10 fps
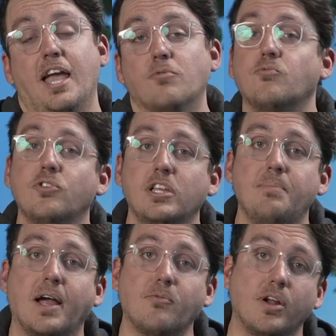And really
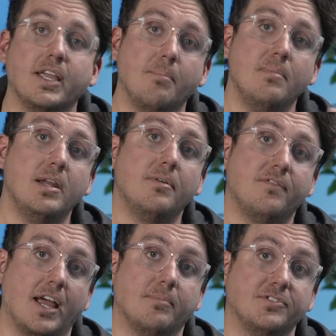by running a minimum
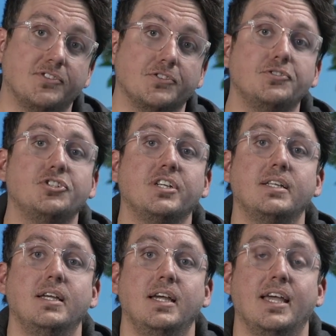viable solution,